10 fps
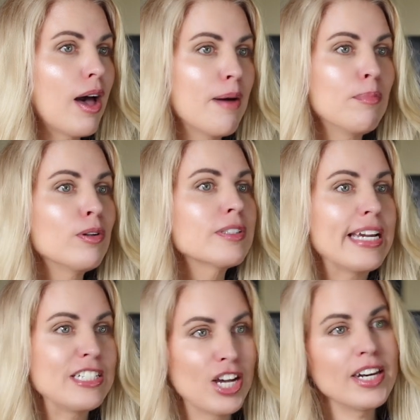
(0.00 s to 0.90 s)
a
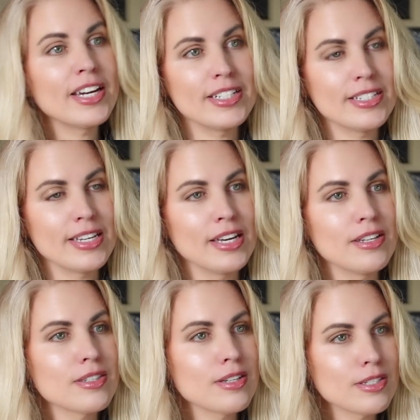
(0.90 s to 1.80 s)
multigenic
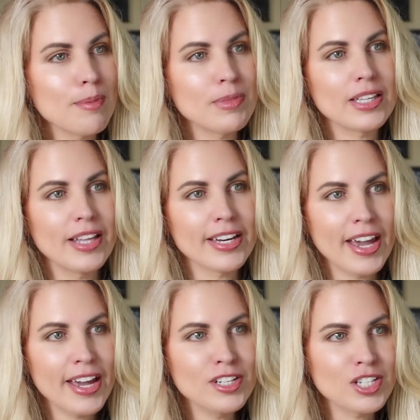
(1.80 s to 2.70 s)
disease, something
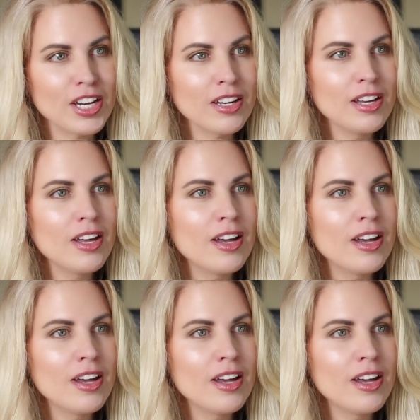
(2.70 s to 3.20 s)
like aging,